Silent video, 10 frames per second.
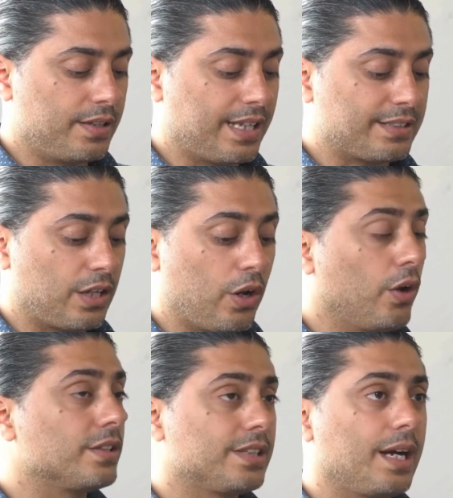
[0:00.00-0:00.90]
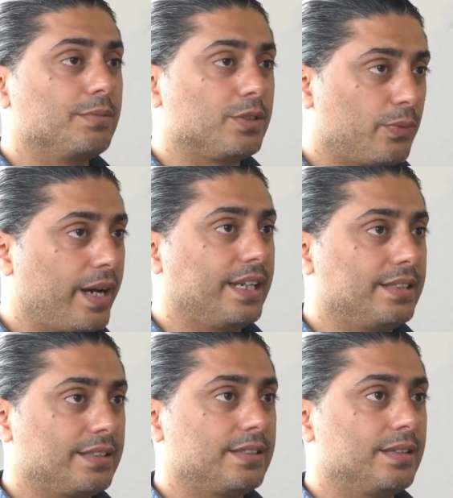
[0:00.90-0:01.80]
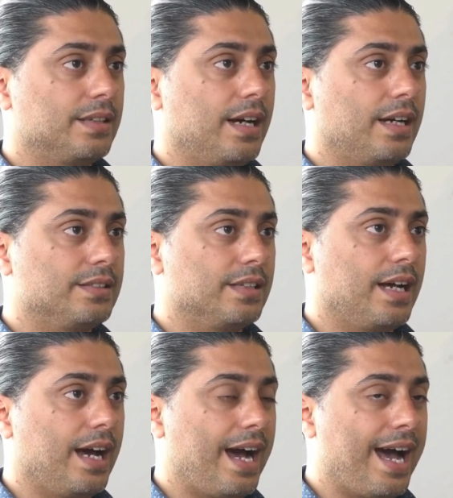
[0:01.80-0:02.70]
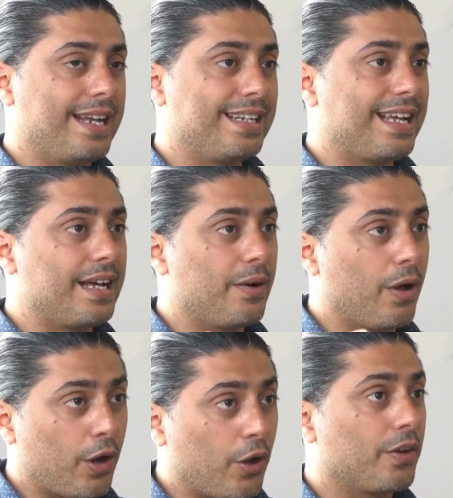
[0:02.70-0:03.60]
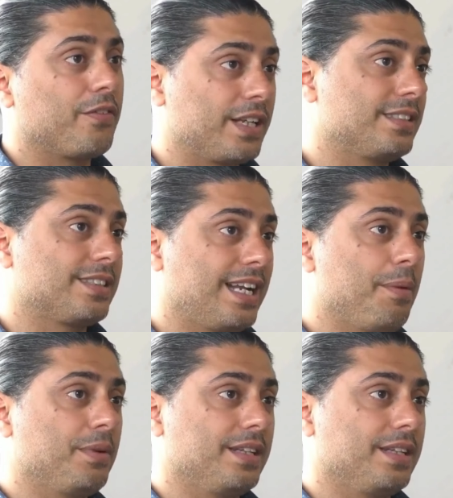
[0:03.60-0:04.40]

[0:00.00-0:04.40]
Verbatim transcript: that's a long time to wait, and a lot of things can happen